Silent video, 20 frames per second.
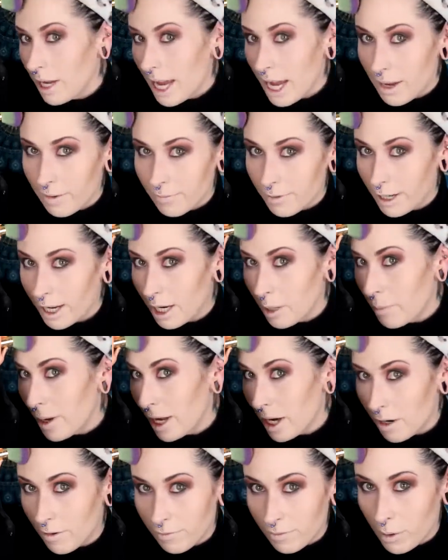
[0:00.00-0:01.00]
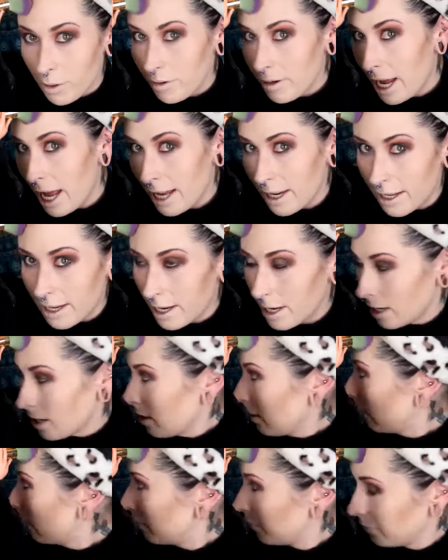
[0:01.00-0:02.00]
we can't forget about our forehead
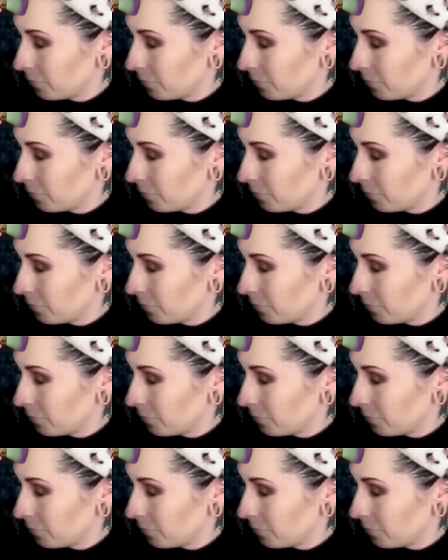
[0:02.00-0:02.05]
here.